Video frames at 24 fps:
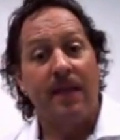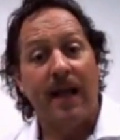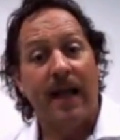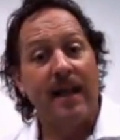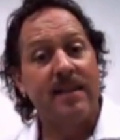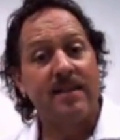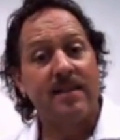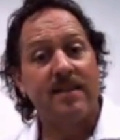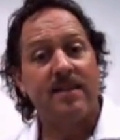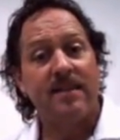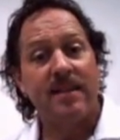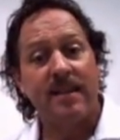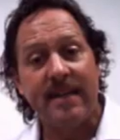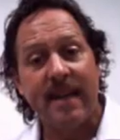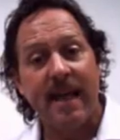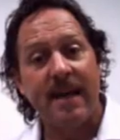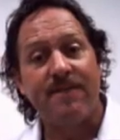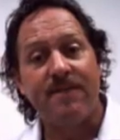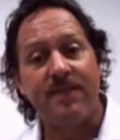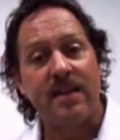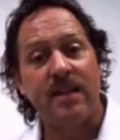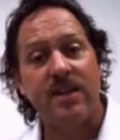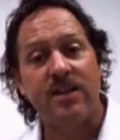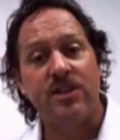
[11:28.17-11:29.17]
That's the
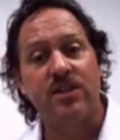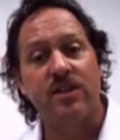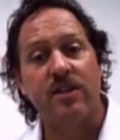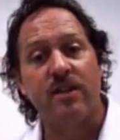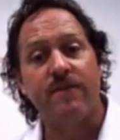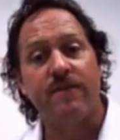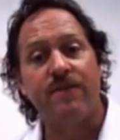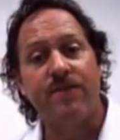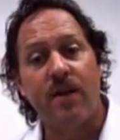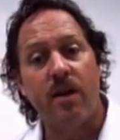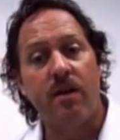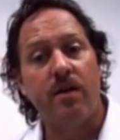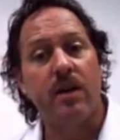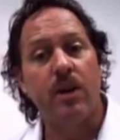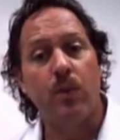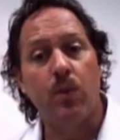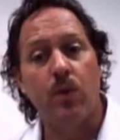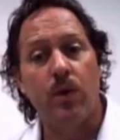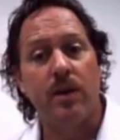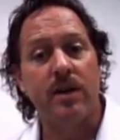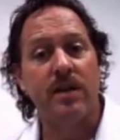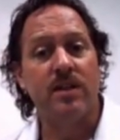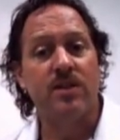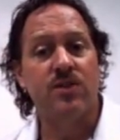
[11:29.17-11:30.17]
definition of
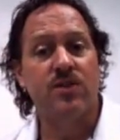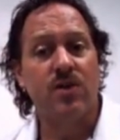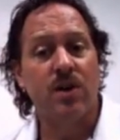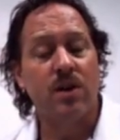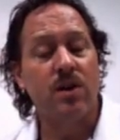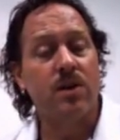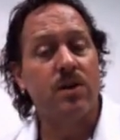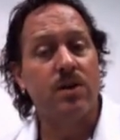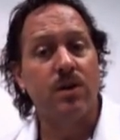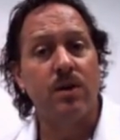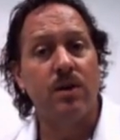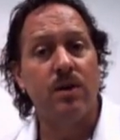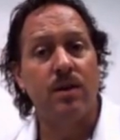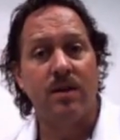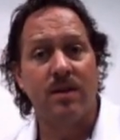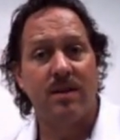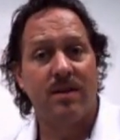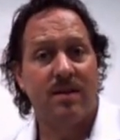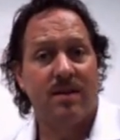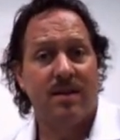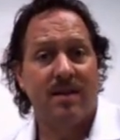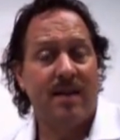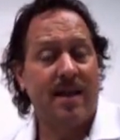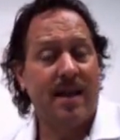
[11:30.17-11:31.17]
following one in circle
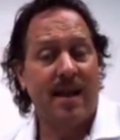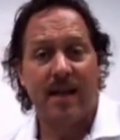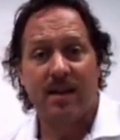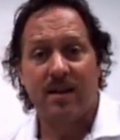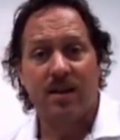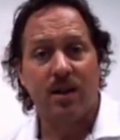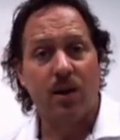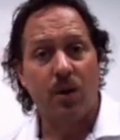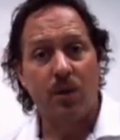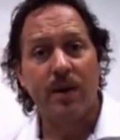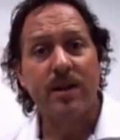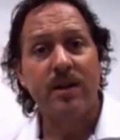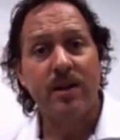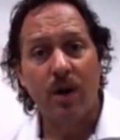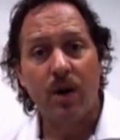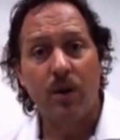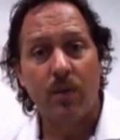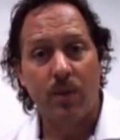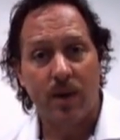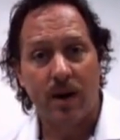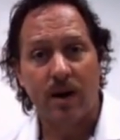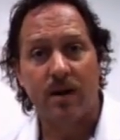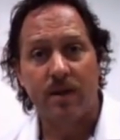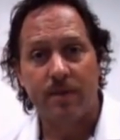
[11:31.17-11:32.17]
and going
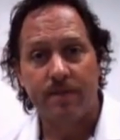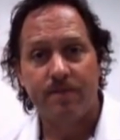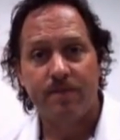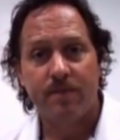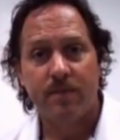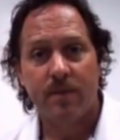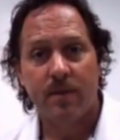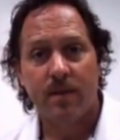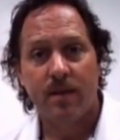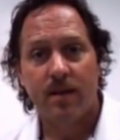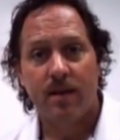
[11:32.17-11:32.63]
nowhere.